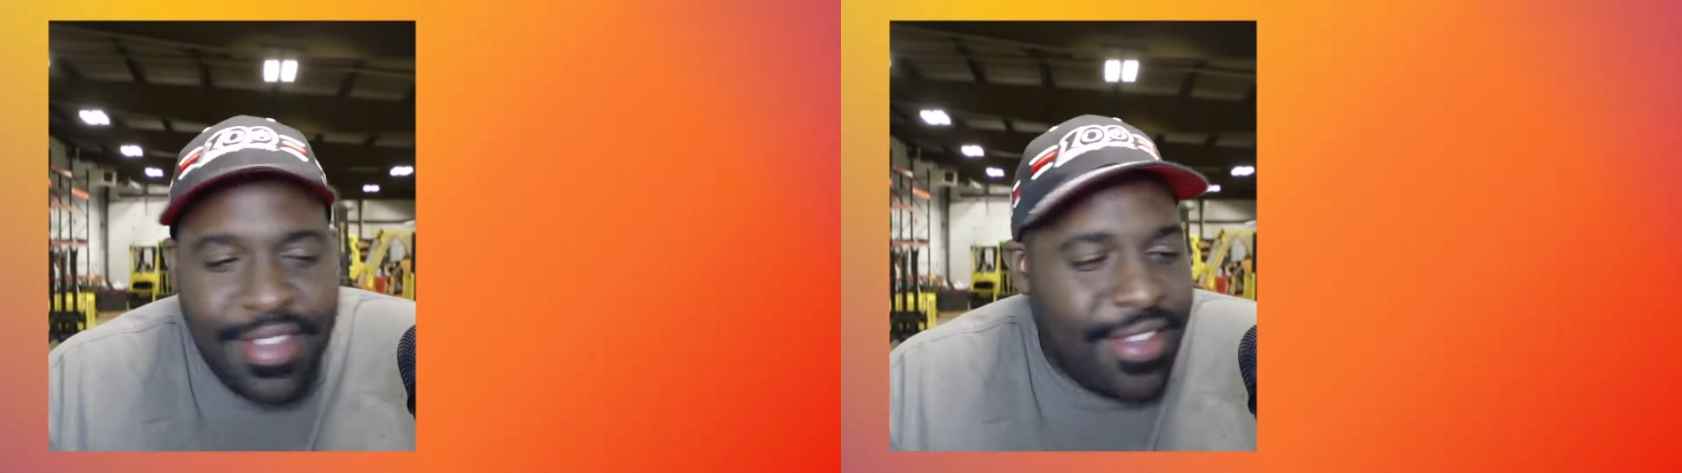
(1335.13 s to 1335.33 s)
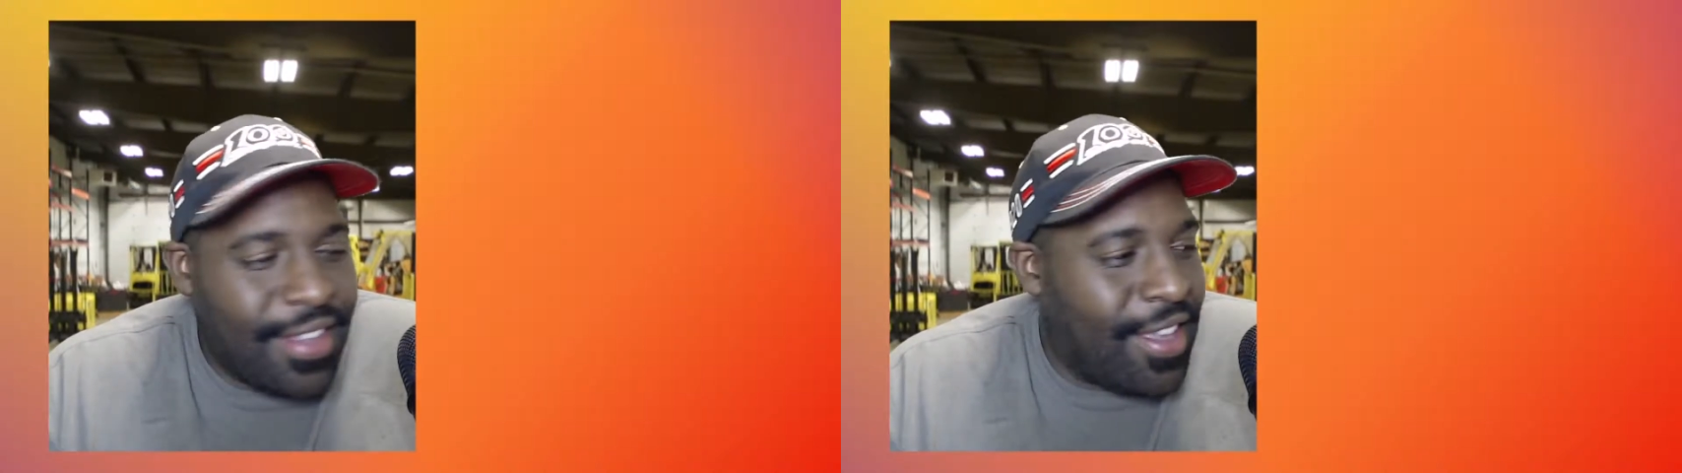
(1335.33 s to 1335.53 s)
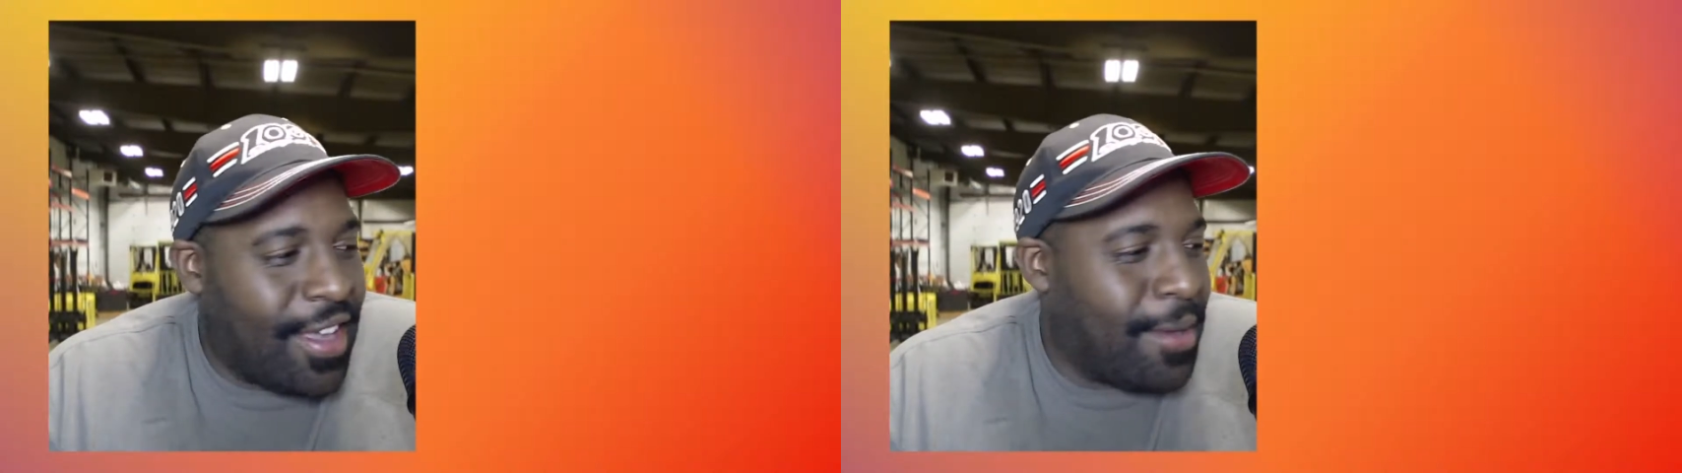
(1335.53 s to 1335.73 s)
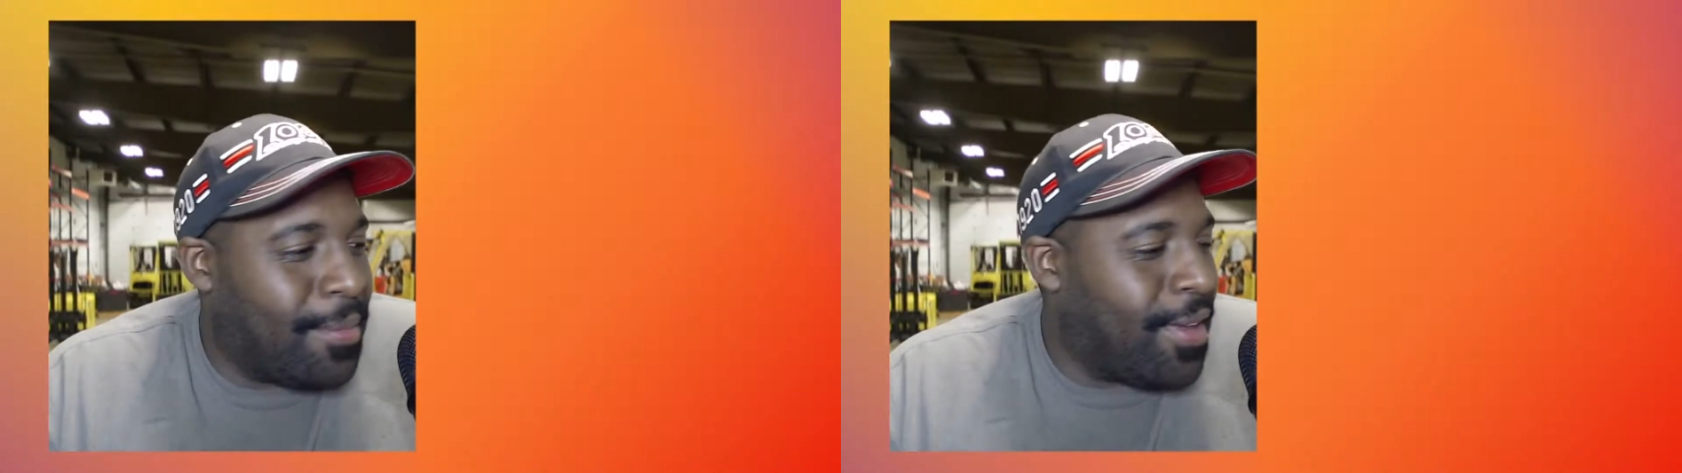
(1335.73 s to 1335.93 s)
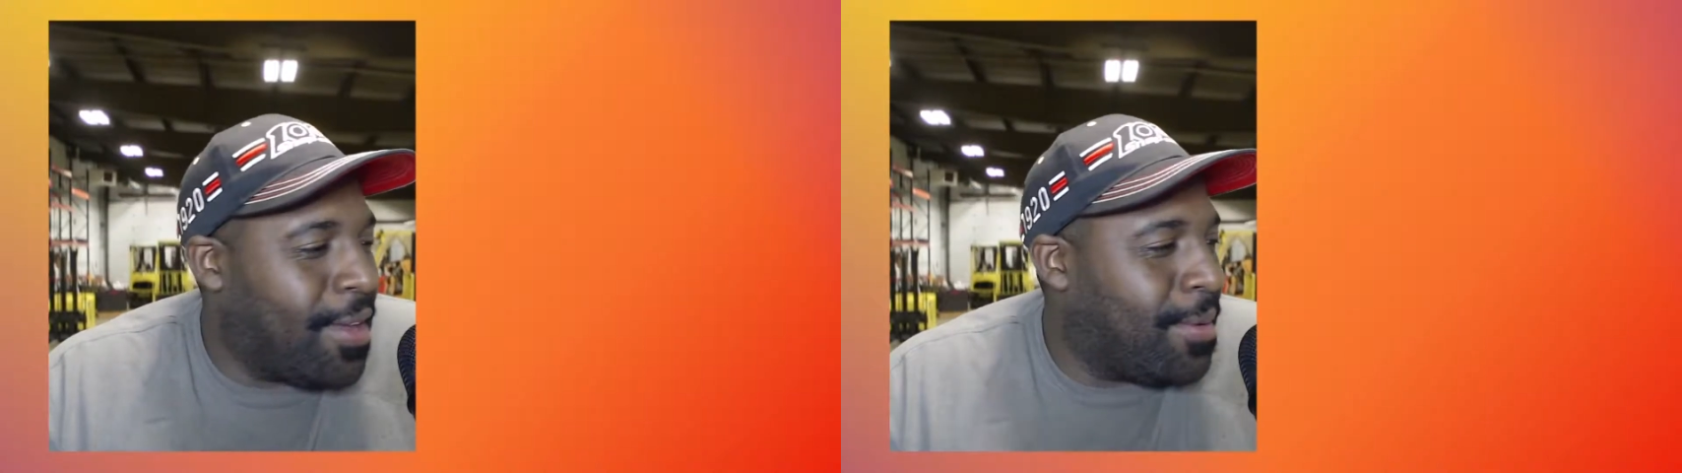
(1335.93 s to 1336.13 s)
yeah,
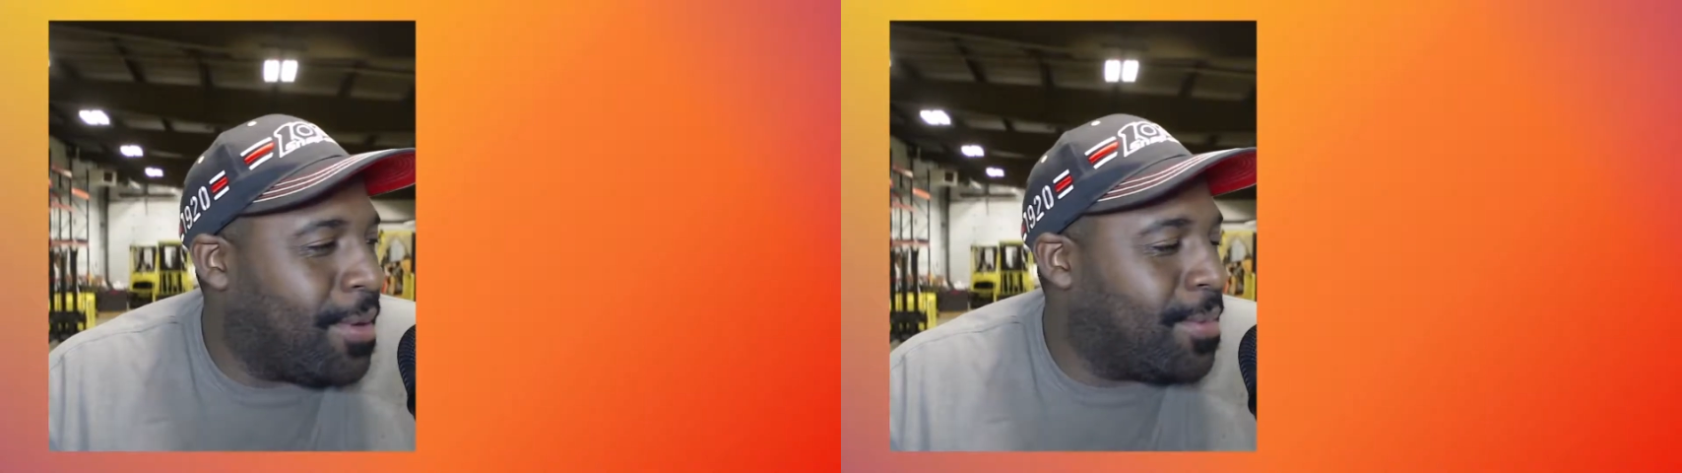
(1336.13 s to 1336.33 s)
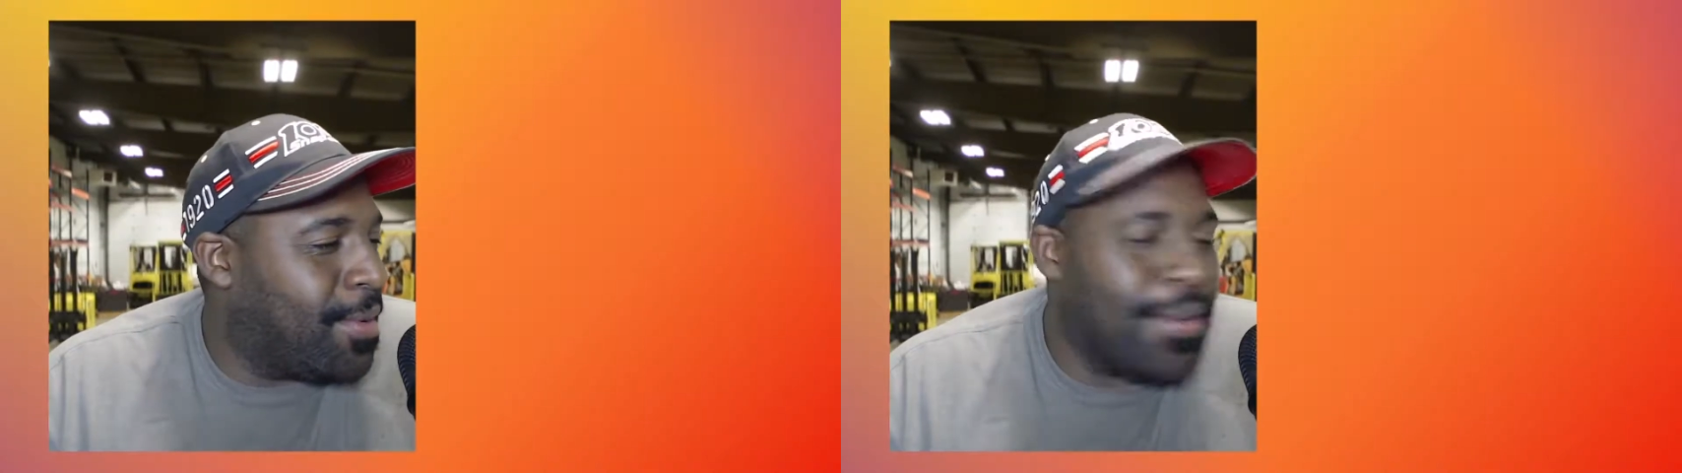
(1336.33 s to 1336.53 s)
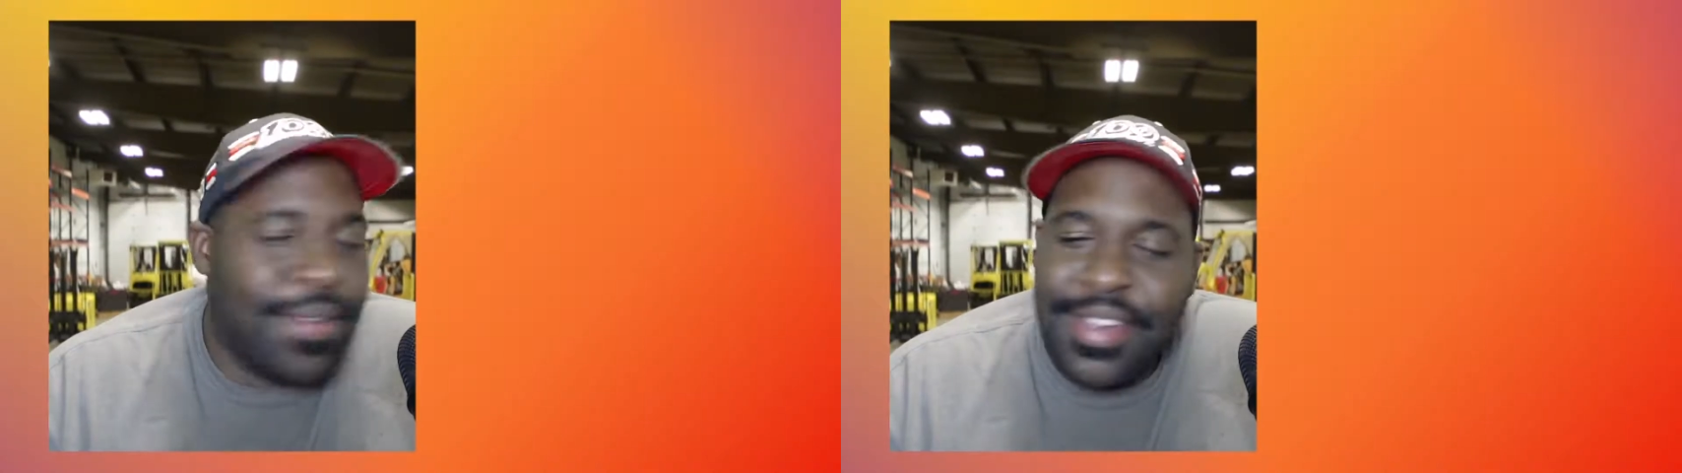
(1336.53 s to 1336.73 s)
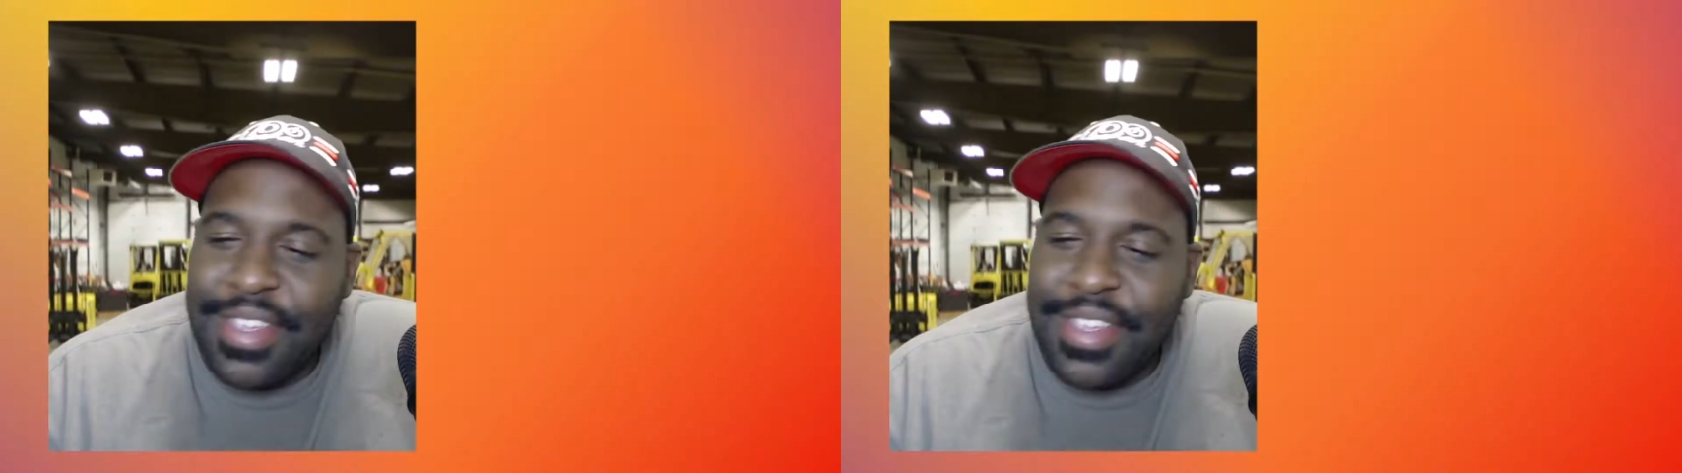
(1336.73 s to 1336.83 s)
I'm going to